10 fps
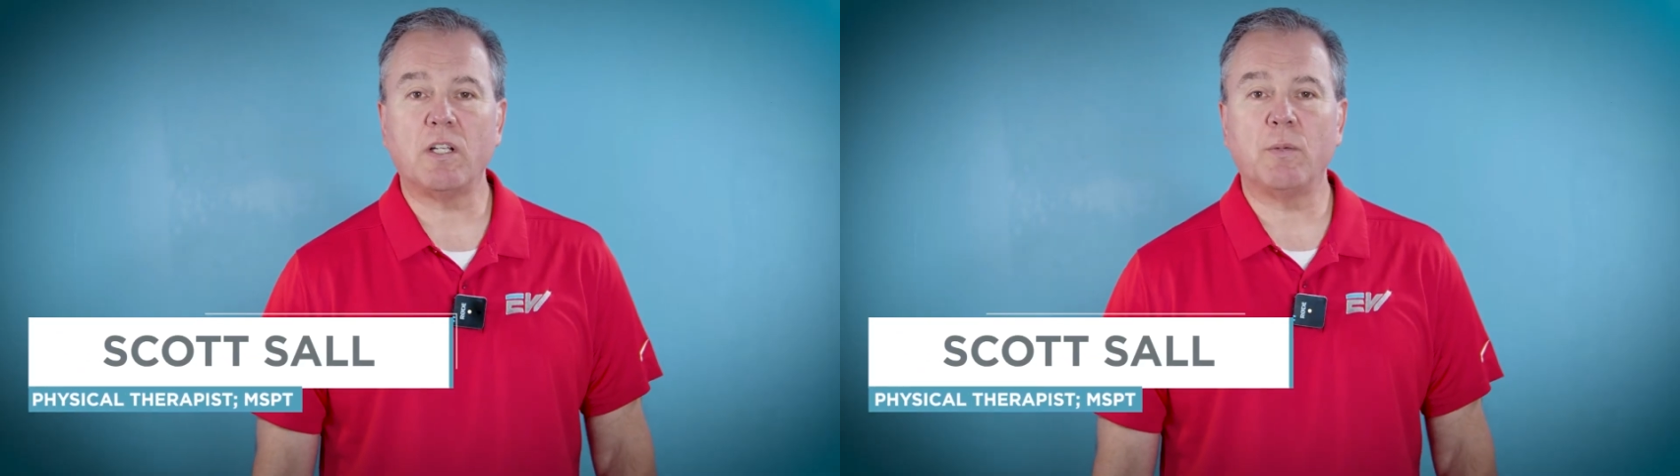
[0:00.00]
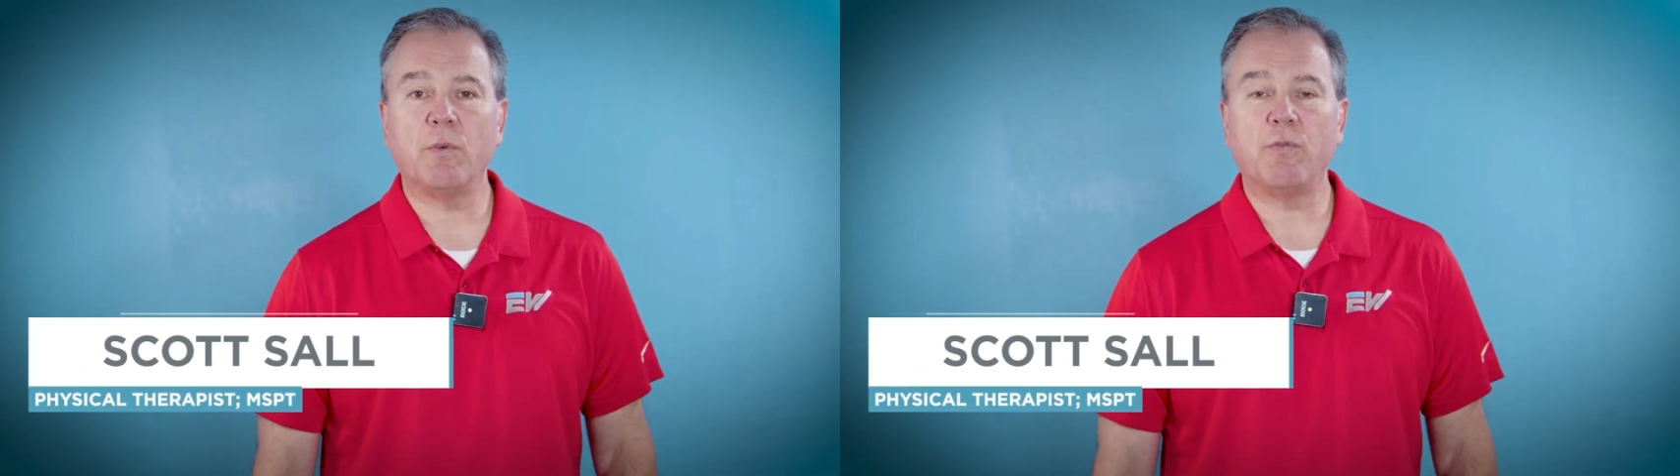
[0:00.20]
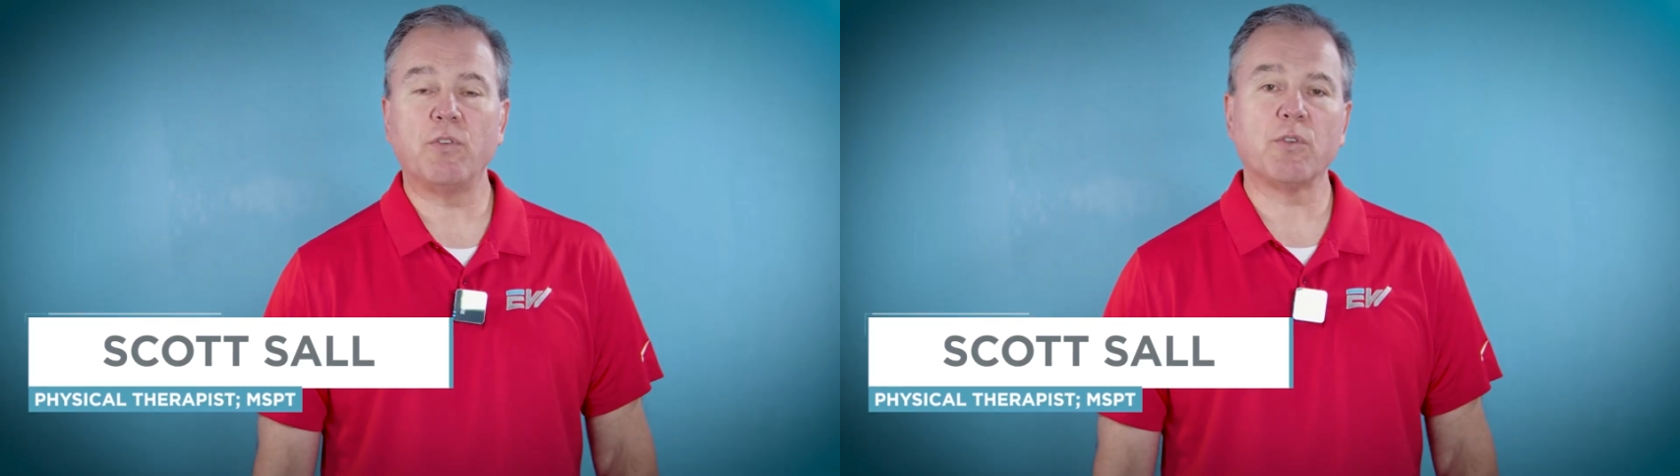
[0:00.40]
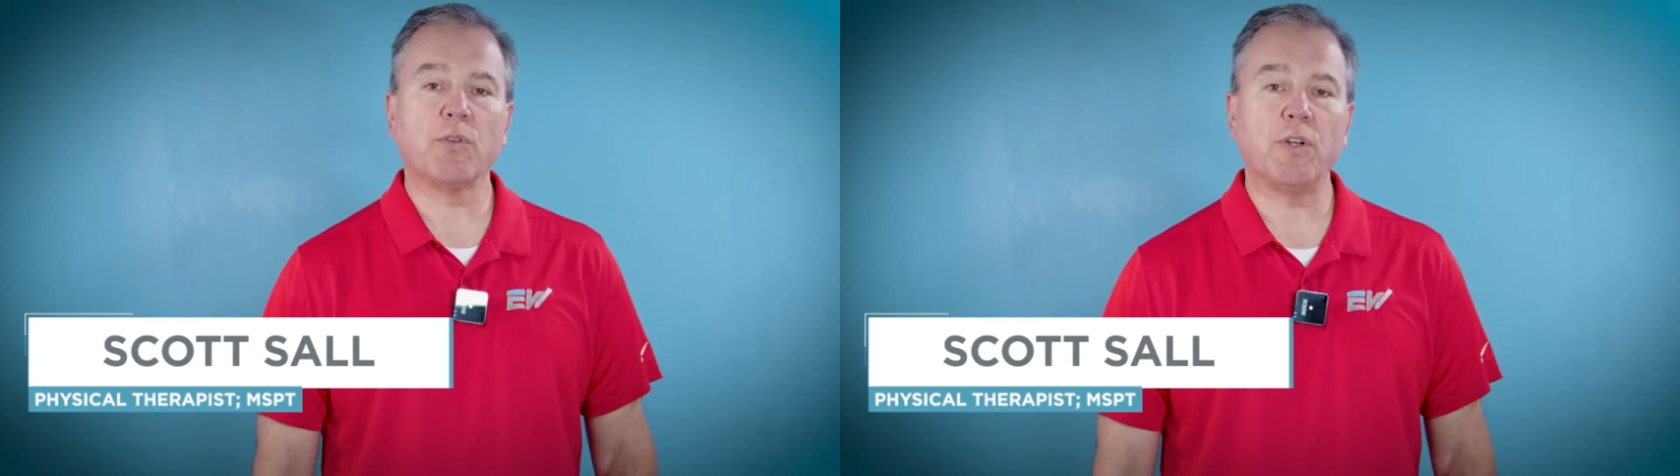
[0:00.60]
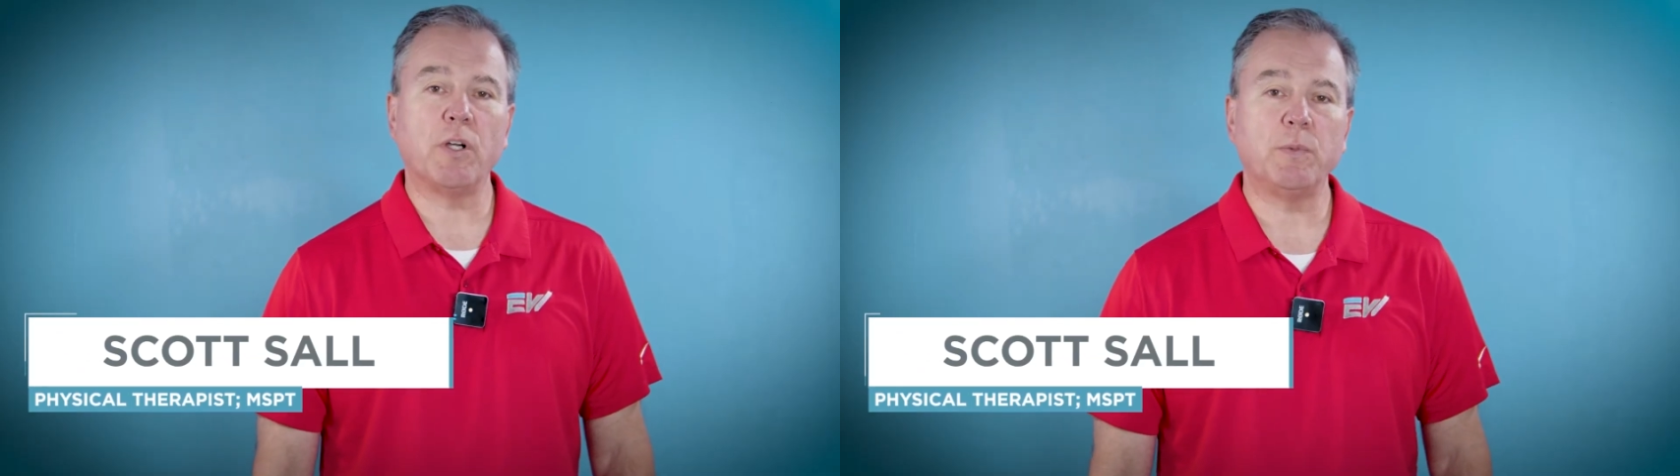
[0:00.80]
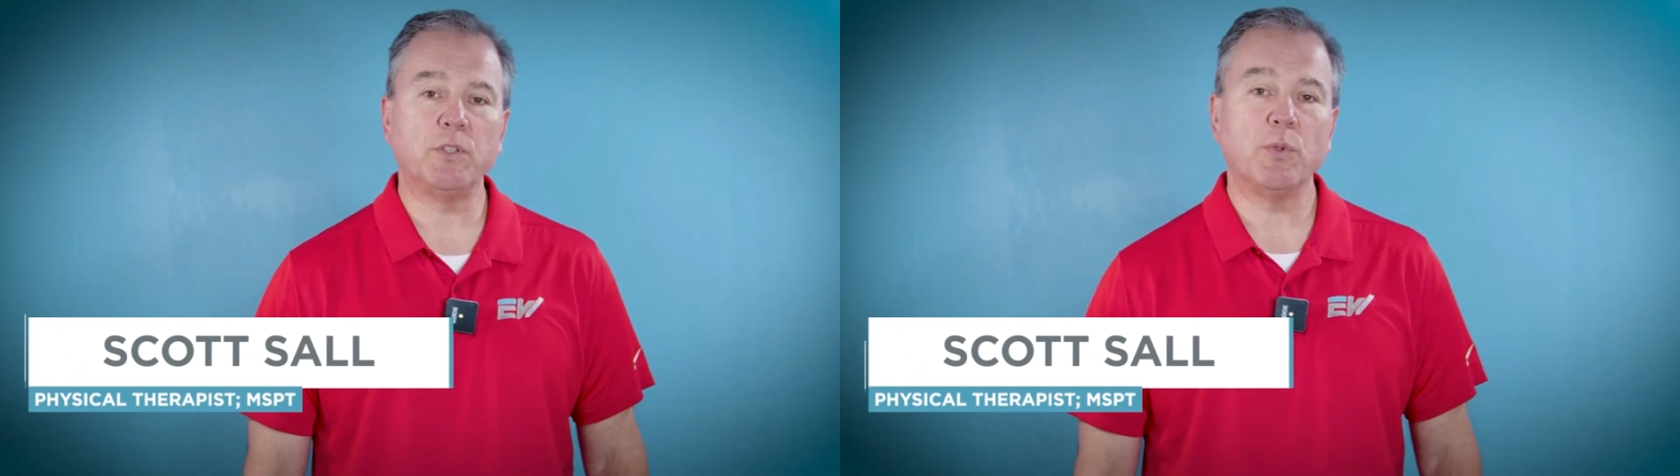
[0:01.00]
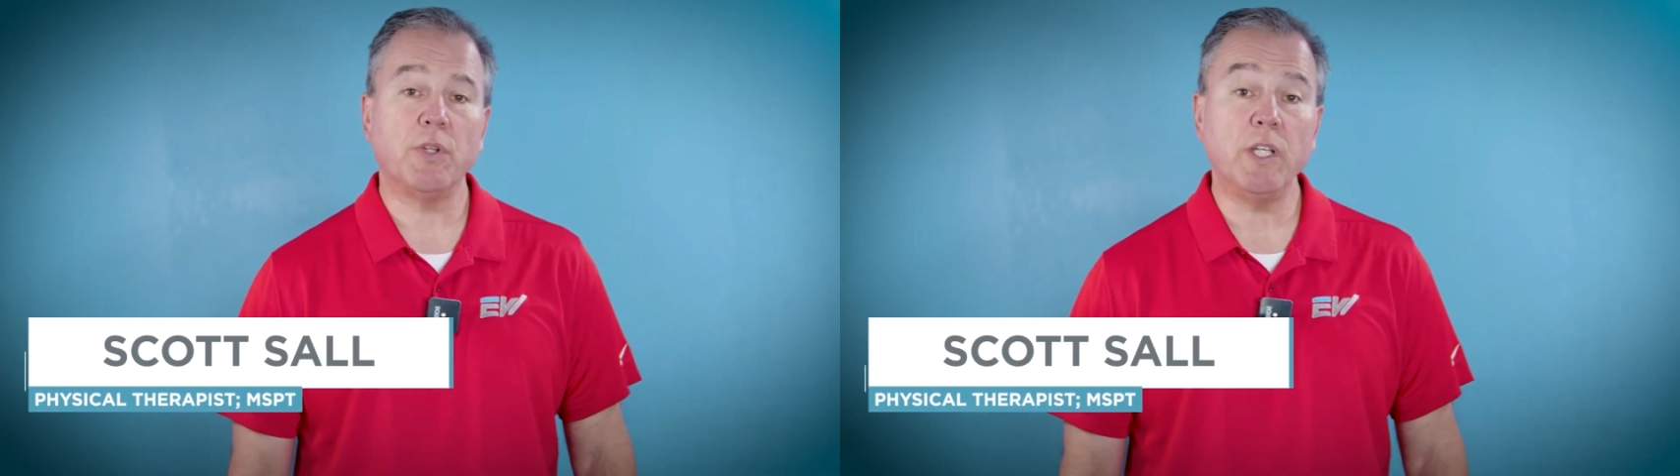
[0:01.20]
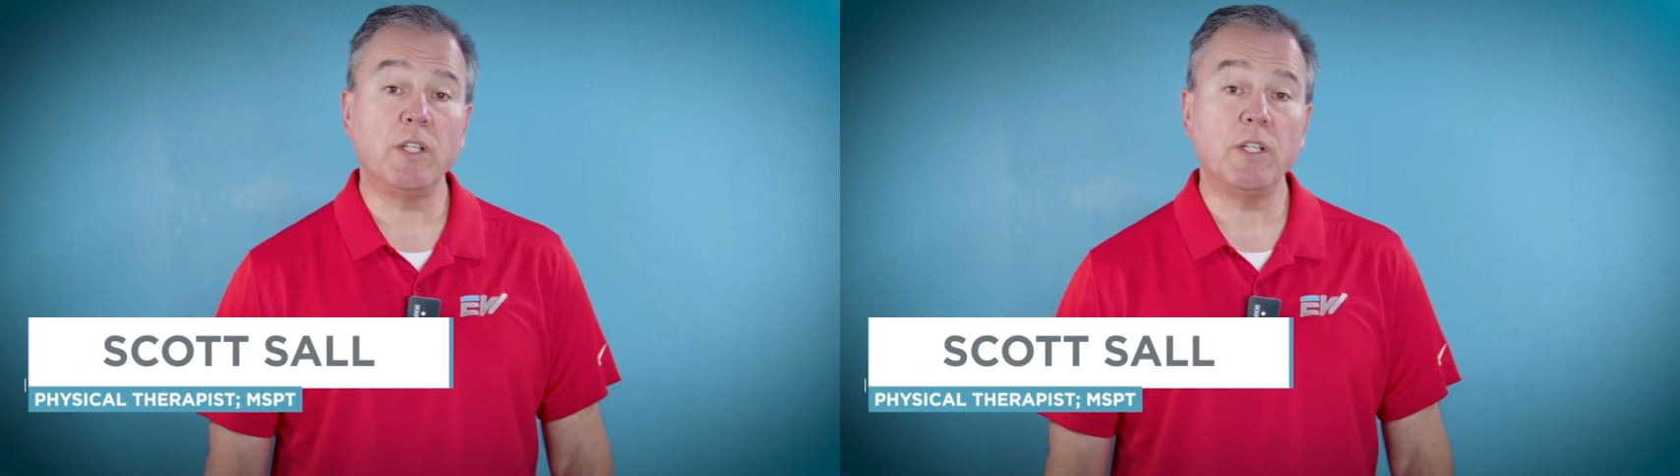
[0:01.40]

I'm a physical therapist with E